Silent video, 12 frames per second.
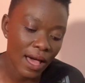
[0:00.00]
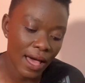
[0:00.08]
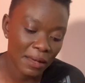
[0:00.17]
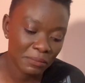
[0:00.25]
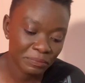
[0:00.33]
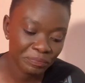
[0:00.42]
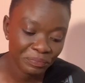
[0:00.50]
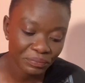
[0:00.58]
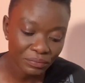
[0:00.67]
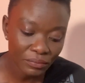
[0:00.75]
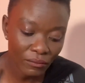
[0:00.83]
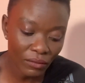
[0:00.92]
Um,
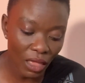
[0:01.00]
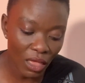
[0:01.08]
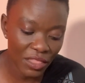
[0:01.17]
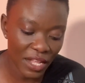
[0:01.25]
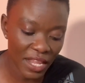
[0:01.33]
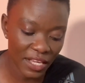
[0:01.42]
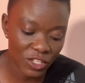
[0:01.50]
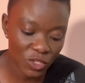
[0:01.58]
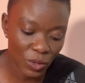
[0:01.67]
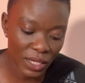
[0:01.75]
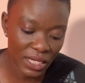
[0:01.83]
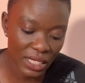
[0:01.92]
the next
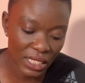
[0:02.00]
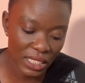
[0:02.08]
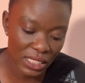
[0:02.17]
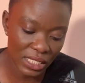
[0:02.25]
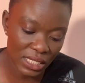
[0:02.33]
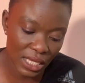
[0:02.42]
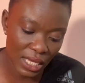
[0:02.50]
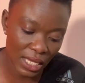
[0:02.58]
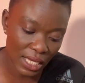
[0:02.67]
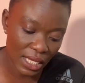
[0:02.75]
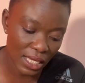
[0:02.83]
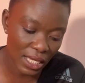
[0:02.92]
one is
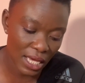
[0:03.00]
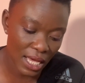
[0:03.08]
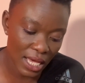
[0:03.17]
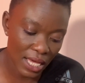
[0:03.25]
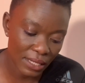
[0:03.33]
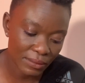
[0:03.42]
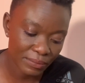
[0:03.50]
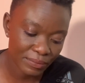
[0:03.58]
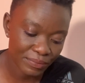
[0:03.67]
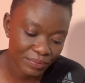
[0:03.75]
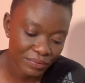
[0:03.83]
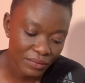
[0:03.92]
a,
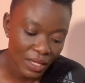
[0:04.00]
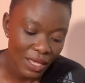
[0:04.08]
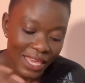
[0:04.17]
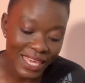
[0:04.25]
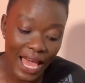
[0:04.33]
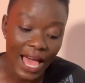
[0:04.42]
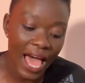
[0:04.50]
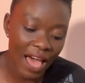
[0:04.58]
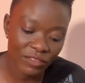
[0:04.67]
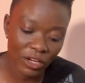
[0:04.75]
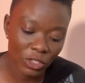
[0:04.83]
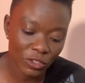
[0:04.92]
um, yeah, have
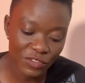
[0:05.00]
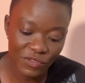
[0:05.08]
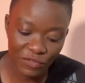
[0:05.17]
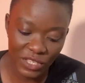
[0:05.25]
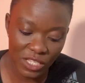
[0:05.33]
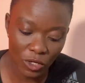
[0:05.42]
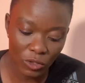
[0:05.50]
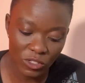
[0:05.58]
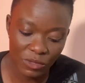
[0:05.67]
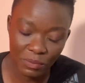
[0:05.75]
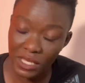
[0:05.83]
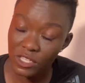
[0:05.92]
a lot of physical
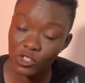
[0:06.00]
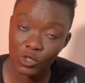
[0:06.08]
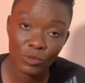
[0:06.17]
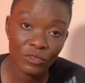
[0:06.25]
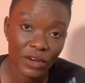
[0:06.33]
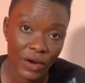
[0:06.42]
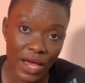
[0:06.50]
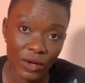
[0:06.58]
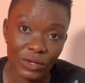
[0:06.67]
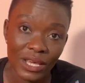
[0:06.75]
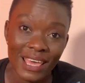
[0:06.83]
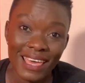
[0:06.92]
space to move
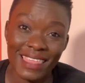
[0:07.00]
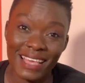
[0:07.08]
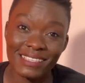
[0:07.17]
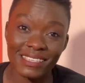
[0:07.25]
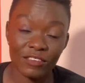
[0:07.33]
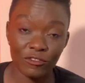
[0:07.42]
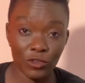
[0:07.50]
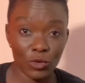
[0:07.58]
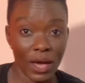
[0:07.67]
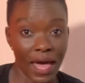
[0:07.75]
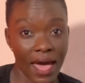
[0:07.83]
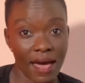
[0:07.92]
around. That's if you
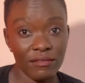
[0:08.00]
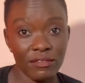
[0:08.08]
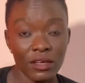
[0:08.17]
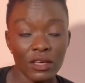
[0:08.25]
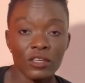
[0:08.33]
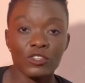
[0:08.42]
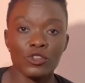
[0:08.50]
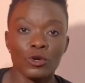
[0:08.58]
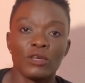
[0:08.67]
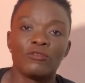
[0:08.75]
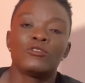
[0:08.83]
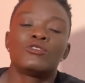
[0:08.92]
have. So
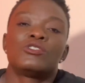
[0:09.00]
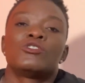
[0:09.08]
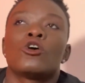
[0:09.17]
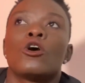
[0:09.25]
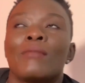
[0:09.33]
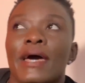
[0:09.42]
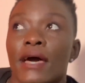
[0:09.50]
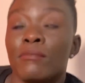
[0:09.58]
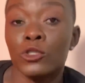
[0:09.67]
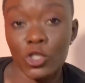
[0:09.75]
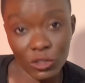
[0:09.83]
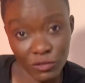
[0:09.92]
if you saw my
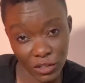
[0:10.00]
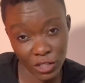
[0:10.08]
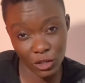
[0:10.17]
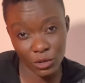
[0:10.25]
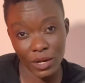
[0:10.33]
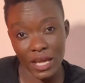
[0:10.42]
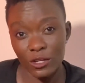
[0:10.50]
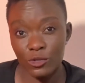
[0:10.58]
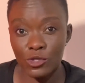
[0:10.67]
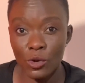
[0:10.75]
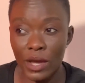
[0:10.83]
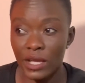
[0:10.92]
abortion video and you
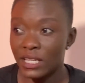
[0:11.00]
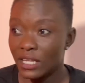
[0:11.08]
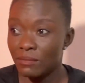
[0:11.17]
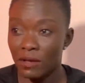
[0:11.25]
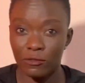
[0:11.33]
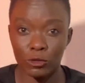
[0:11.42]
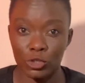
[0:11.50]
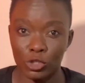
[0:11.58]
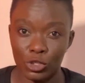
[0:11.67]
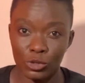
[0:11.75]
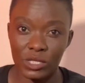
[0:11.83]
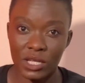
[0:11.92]
saw where I did my photo
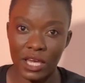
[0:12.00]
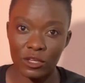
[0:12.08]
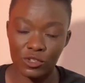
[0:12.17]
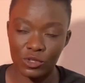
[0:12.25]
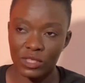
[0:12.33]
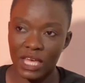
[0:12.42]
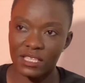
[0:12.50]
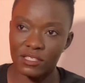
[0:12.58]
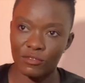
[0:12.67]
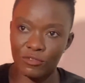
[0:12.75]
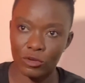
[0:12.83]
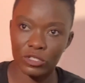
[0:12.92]
shoot, I used to, that's the
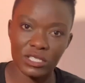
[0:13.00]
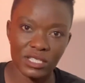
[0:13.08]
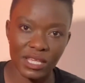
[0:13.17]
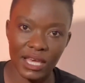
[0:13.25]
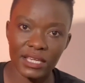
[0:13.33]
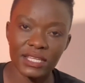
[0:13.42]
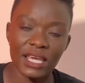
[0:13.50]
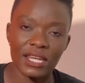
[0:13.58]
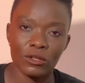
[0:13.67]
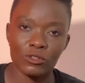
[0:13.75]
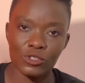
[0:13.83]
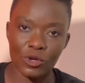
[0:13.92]
front side and I
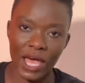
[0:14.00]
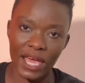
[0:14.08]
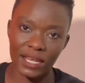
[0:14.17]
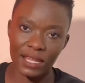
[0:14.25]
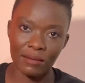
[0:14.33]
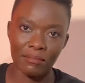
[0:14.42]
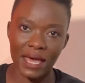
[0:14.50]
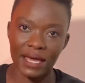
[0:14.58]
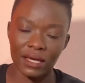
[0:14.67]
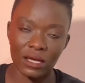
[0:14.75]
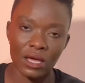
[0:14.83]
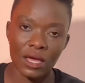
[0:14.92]
also had a
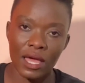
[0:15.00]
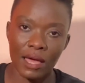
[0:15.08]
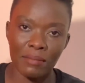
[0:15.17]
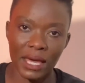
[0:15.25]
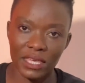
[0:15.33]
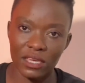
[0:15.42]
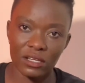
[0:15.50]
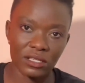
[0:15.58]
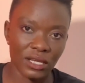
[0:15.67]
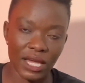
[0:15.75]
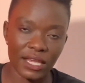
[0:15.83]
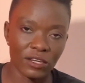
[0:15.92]
back a backyard
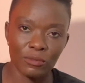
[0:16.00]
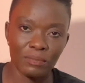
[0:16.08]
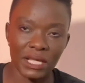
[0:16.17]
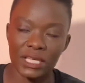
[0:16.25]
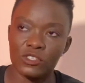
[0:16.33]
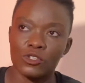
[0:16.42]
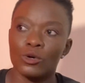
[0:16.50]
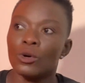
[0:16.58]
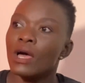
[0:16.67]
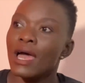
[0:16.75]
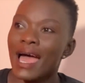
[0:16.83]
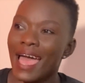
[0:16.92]
kind of place. So
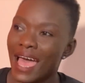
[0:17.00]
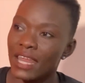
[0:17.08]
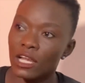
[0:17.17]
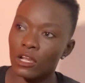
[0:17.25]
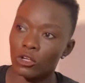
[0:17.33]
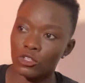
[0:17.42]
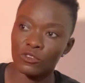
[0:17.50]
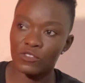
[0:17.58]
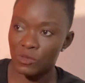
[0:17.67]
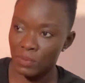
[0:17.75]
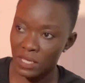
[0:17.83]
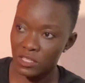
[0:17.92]
I had a lot of
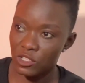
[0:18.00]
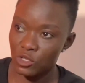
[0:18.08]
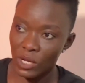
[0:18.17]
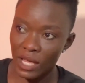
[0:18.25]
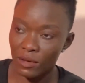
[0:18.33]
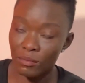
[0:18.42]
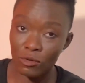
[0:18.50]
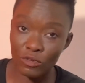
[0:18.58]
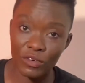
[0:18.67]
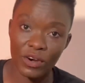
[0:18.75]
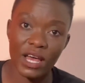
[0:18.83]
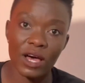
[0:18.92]
space to like move
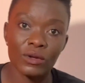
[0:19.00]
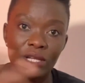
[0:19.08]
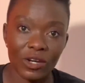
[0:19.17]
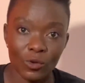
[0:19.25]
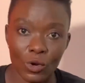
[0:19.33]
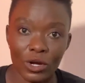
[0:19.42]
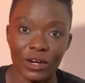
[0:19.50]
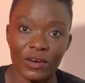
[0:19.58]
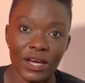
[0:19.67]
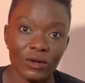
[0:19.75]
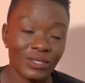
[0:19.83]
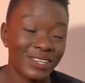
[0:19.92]
around and walk
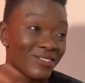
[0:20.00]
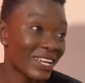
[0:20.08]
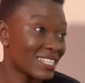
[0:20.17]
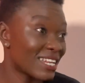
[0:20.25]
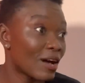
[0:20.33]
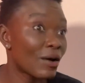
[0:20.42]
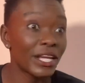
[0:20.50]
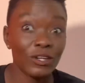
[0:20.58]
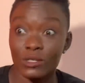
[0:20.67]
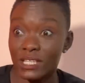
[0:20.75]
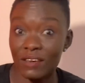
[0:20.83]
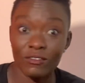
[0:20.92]
around. Right now I
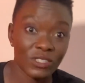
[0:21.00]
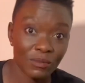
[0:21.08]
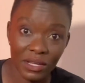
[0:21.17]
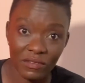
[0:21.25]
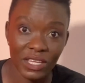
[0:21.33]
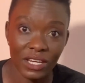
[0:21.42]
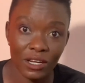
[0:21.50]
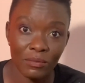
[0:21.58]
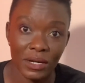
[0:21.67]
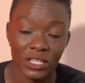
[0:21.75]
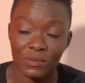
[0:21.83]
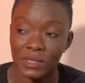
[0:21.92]
don't have because I'm living in an
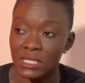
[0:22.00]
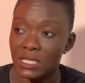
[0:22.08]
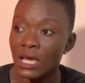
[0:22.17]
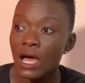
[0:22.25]
apartment.